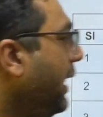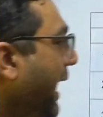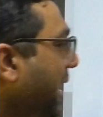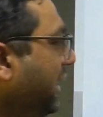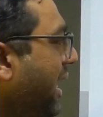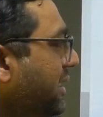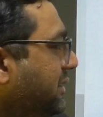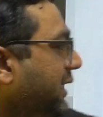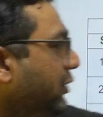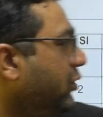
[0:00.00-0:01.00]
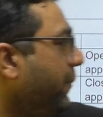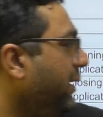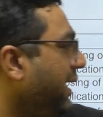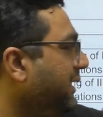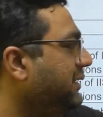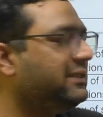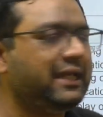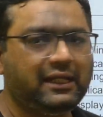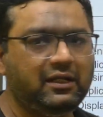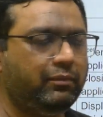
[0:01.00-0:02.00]
And last date to apply is
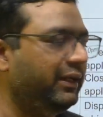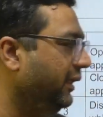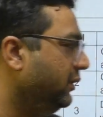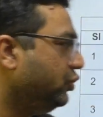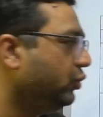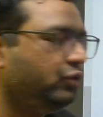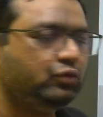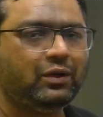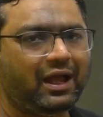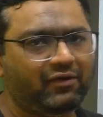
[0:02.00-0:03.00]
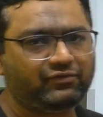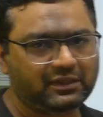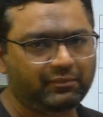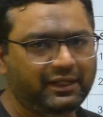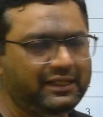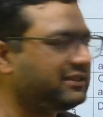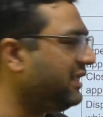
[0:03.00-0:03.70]
2nd May. So you have some days